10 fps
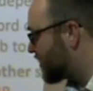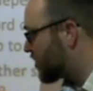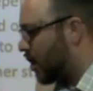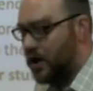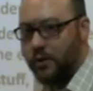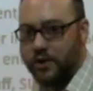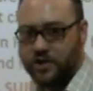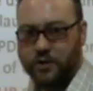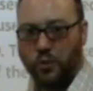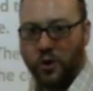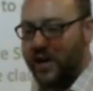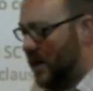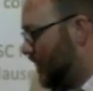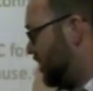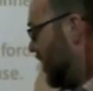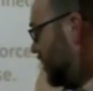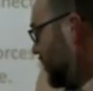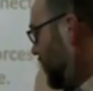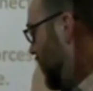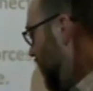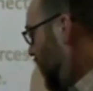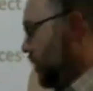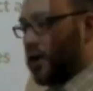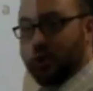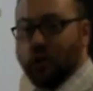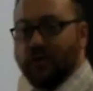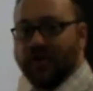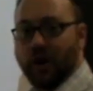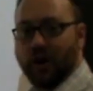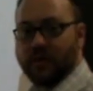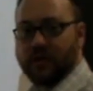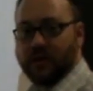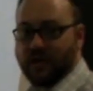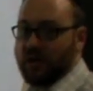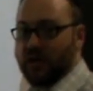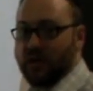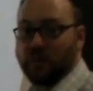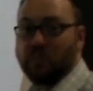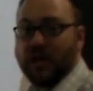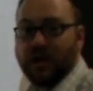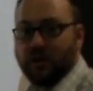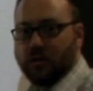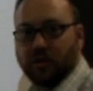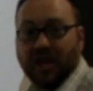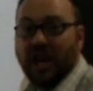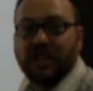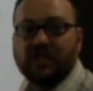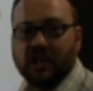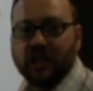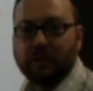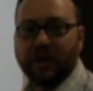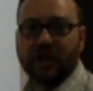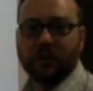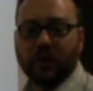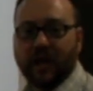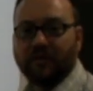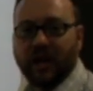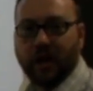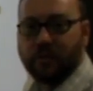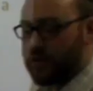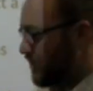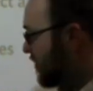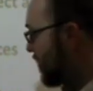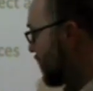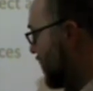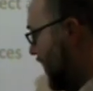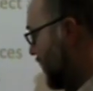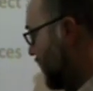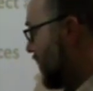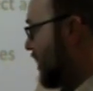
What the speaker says: is starting with a subordinating conjunction, your two verbs meet, kiss in the middle, whatever helps you remember that.